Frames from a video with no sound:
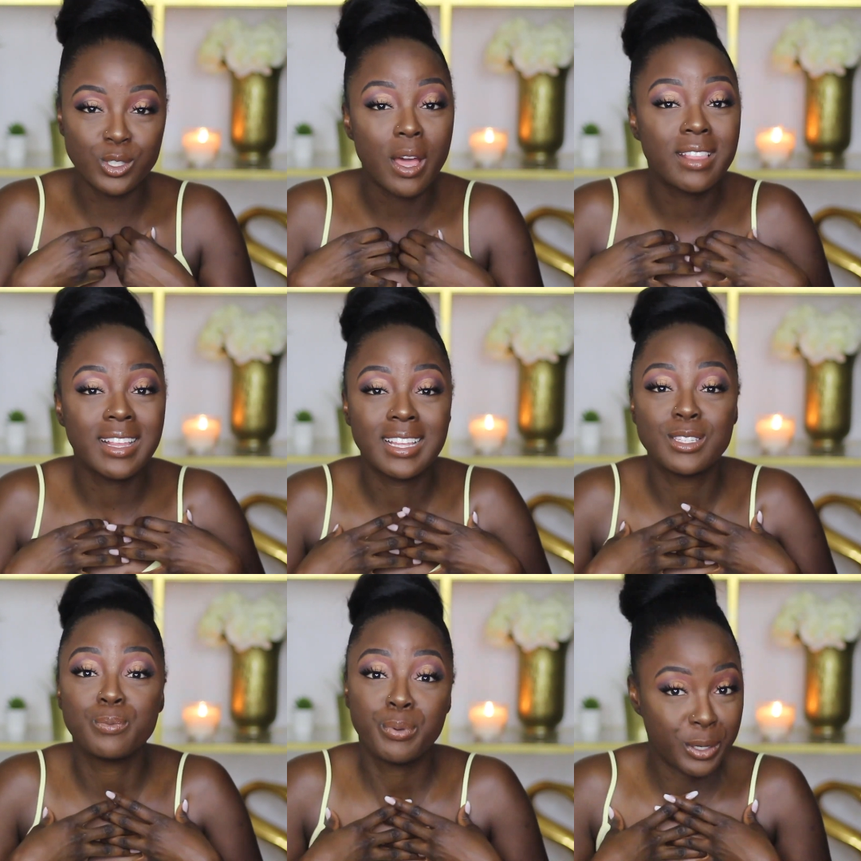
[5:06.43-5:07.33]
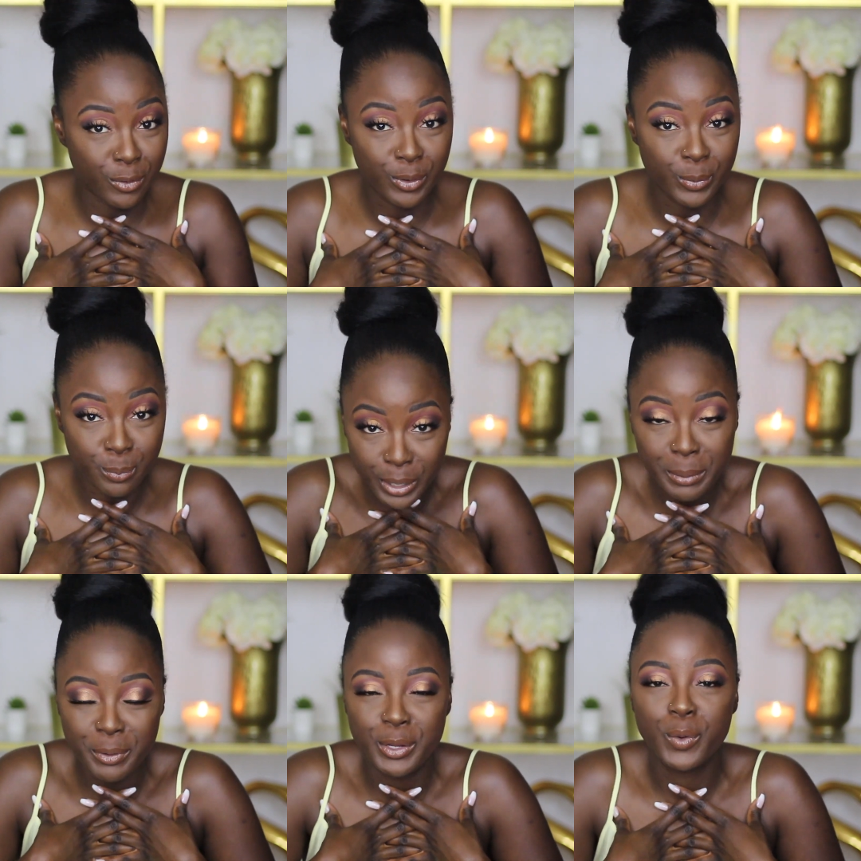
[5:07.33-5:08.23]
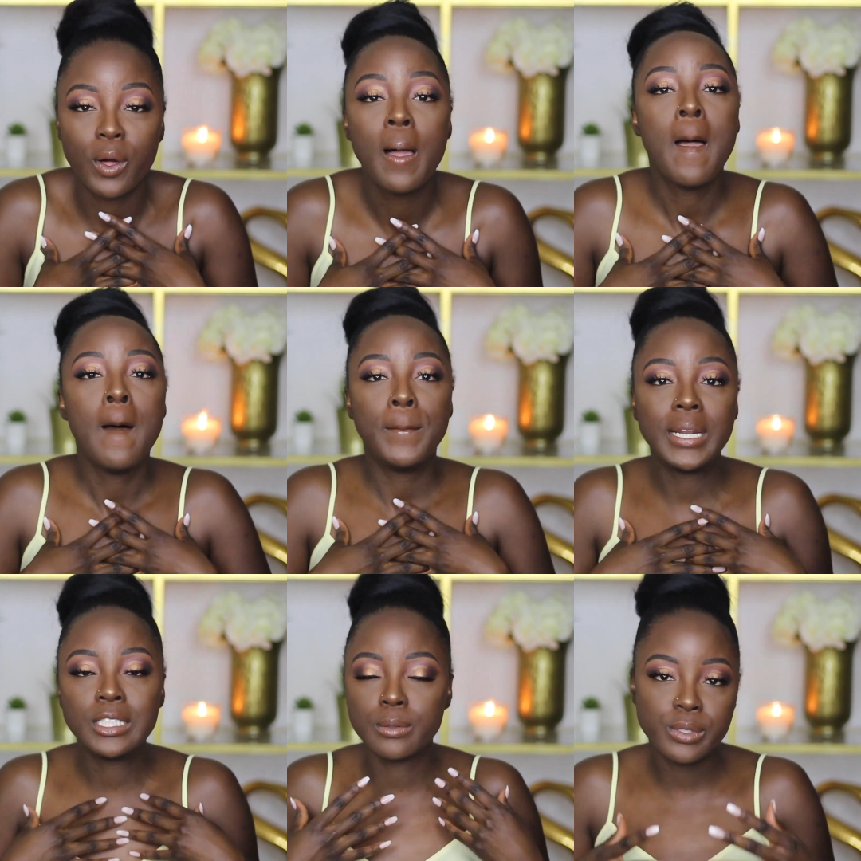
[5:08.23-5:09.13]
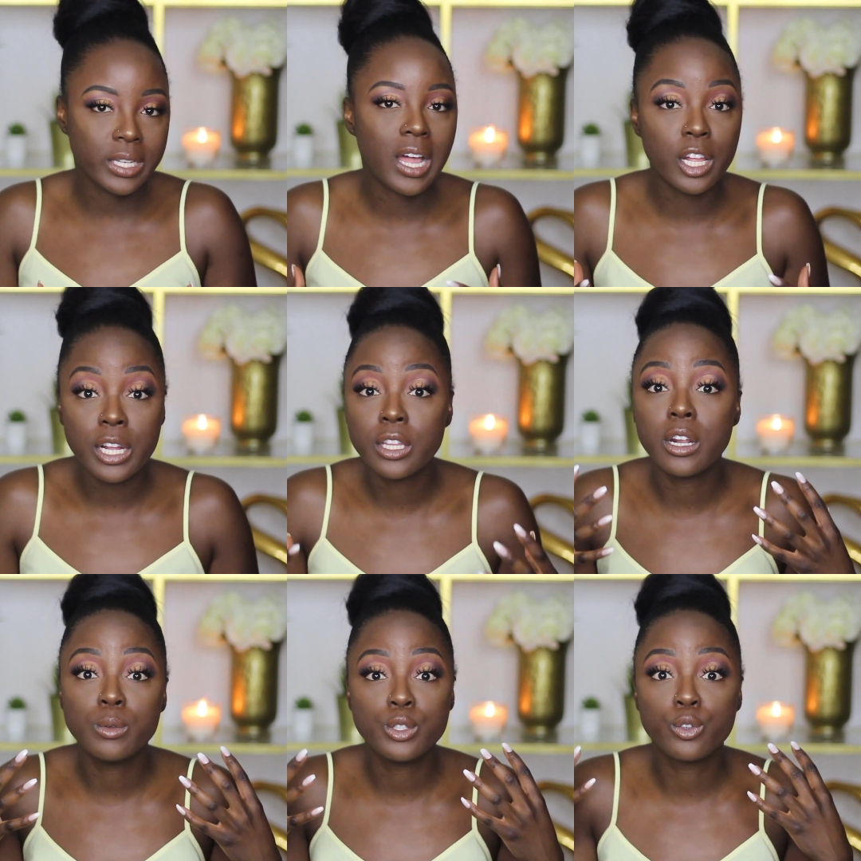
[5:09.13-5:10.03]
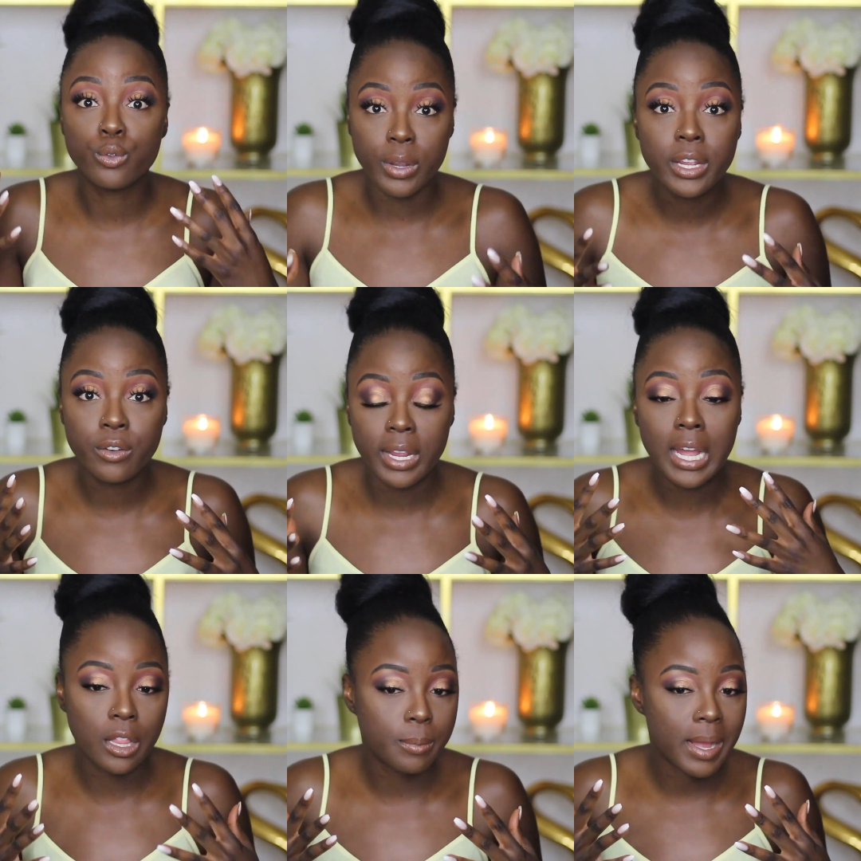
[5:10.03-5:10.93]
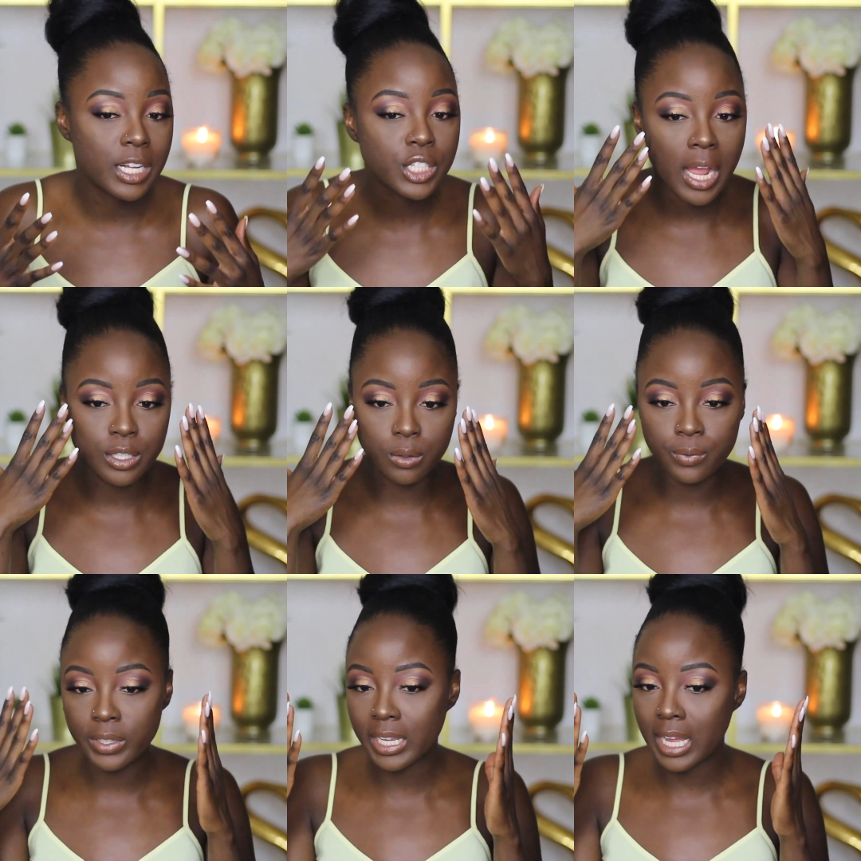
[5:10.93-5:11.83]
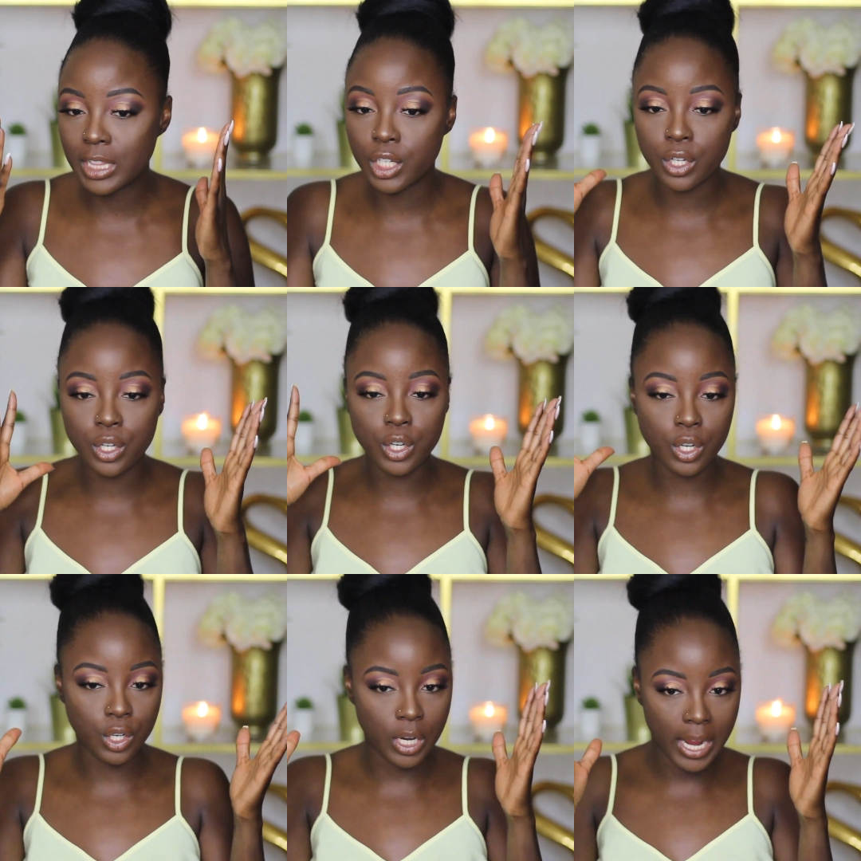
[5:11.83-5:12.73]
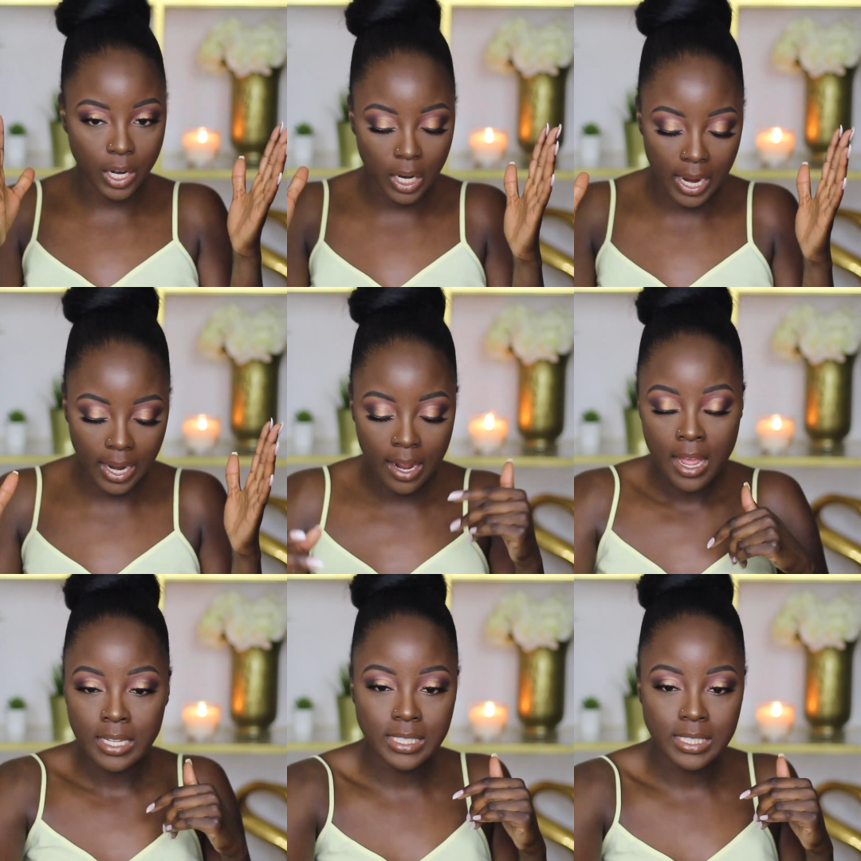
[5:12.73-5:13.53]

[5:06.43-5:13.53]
So I think that's pretty cool. But in terms of the color, I thought it was a great color match. I don't feel like I looked cray cray.